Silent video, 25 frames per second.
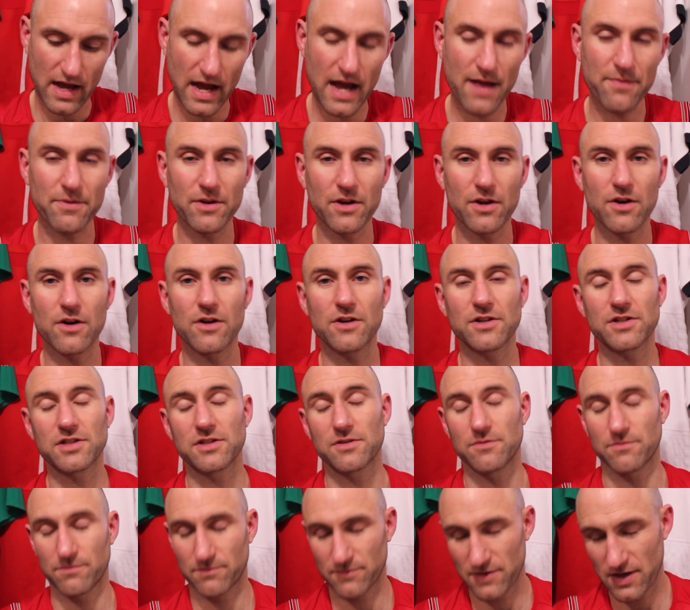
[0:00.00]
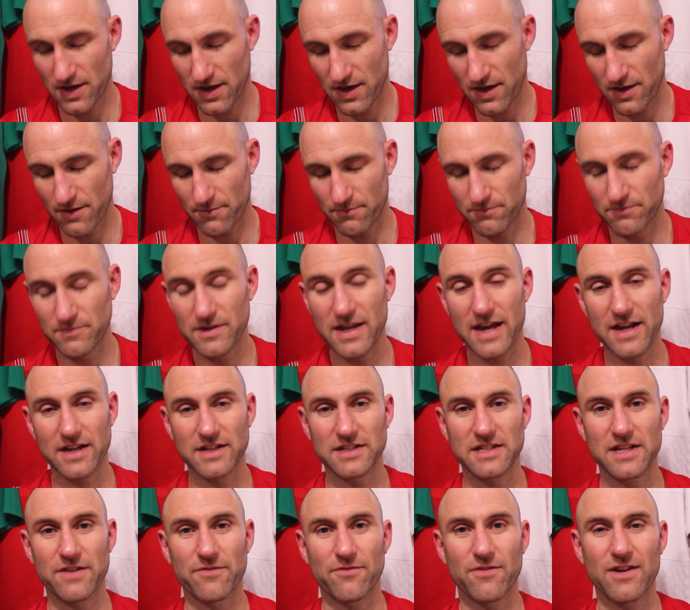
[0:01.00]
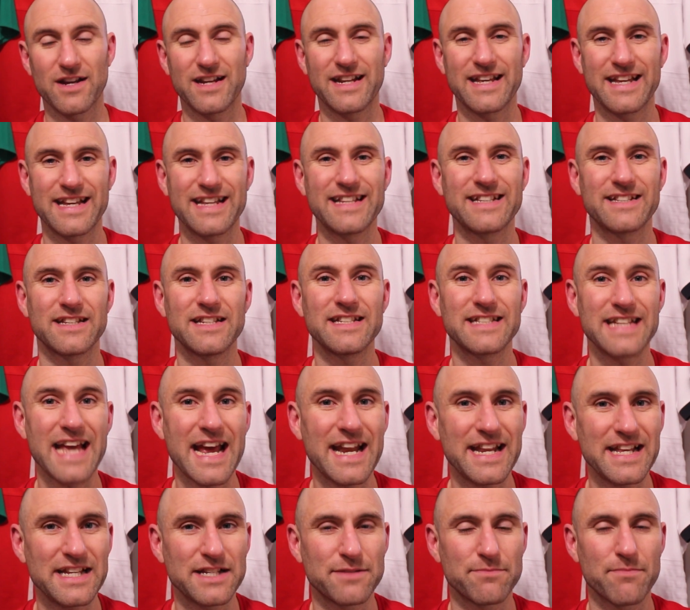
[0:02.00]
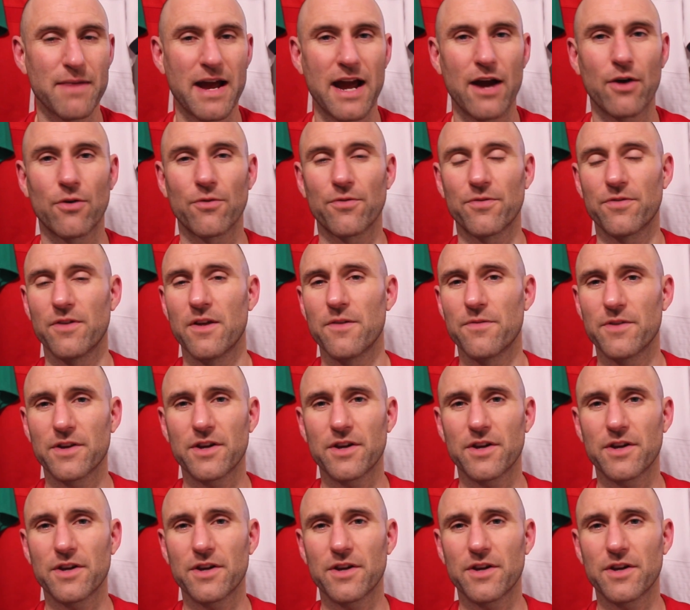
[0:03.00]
And the last uh, negative really is, is Eddie's mouth.